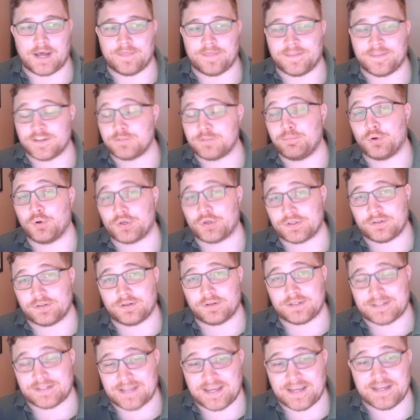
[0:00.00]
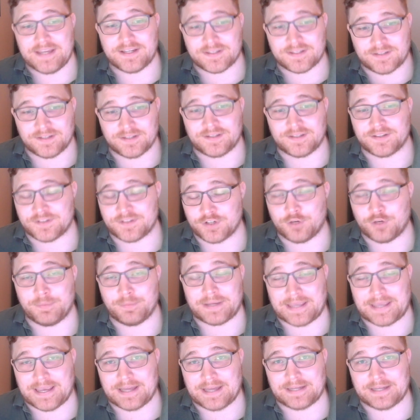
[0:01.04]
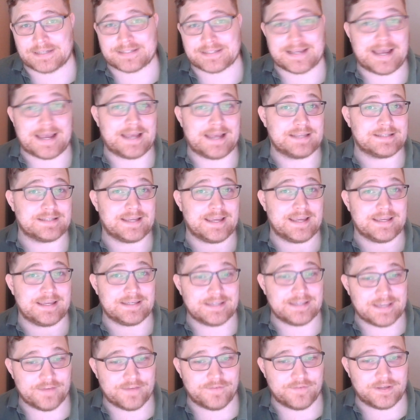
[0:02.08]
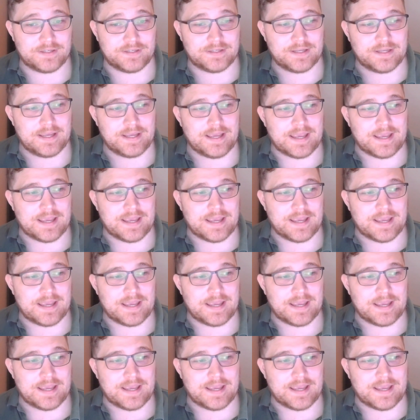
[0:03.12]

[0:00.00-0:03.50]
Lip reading: This book takes statistical mechanics as a given